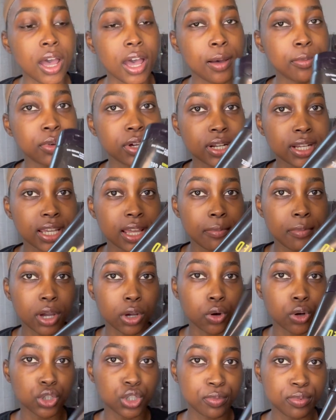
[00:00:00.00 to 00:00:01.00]
I'm gonna get my
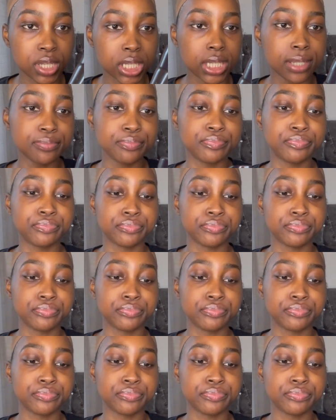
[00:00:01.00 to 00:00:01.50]
got to be